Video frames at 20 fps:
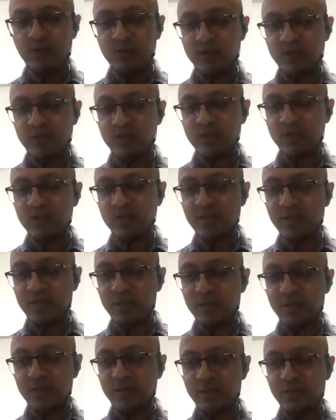verse
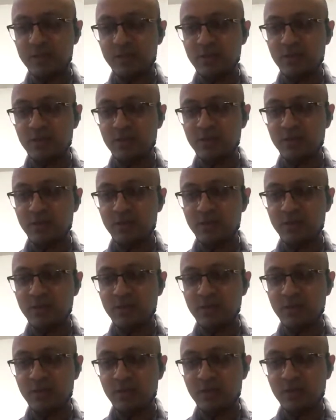actually
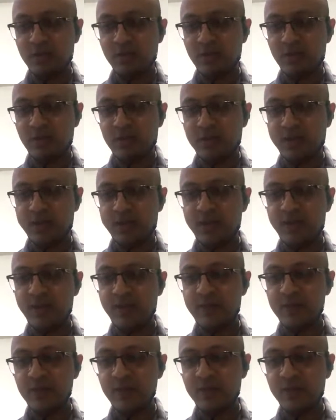he
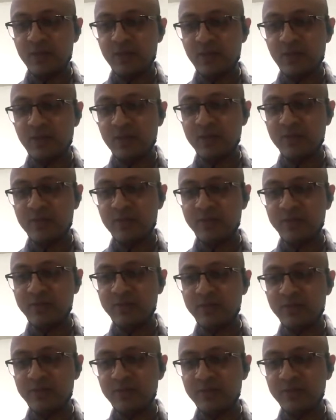clarifies one word.
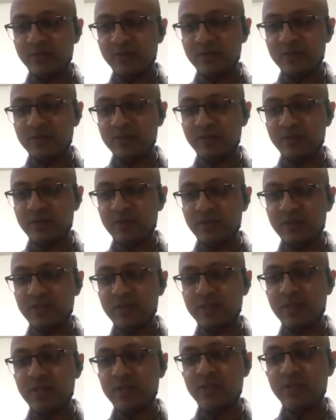Just a minute.
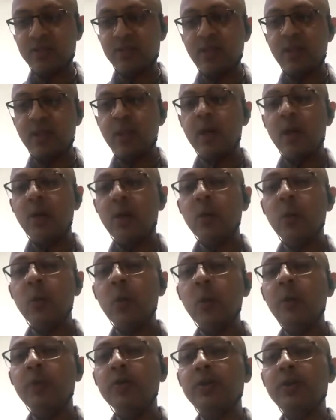He says
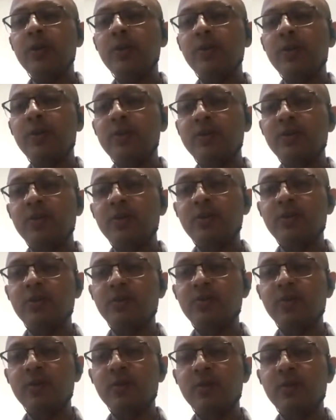upadharmeshu,
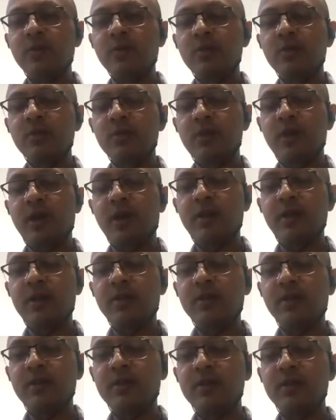and he
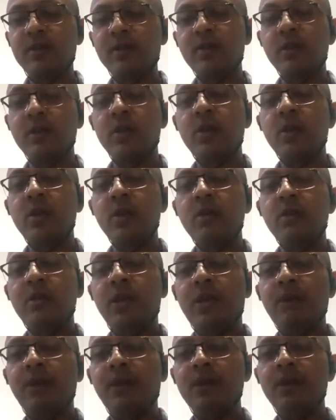says
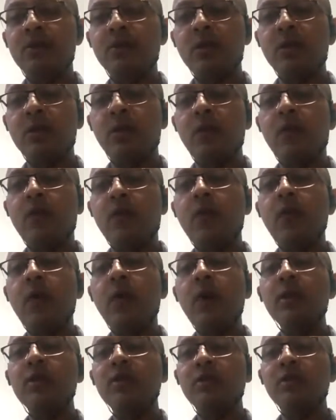it means
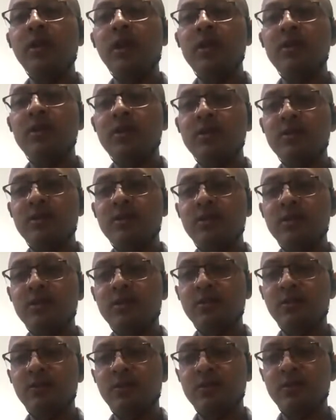false religious
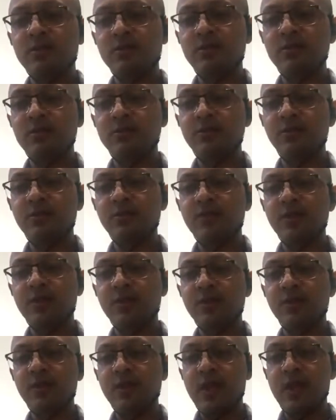systems.
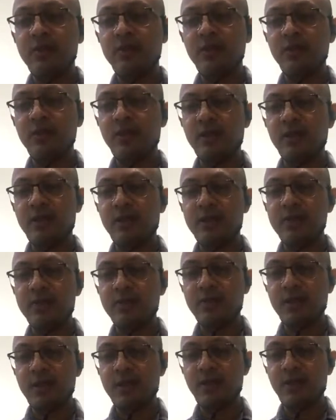And then he
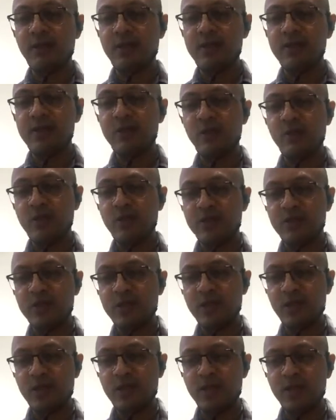clarifies towards
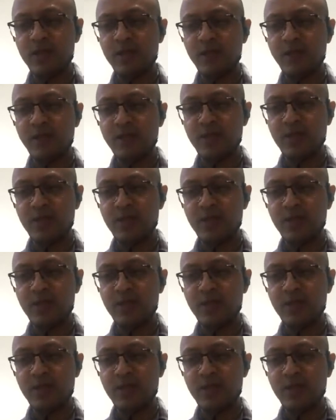the end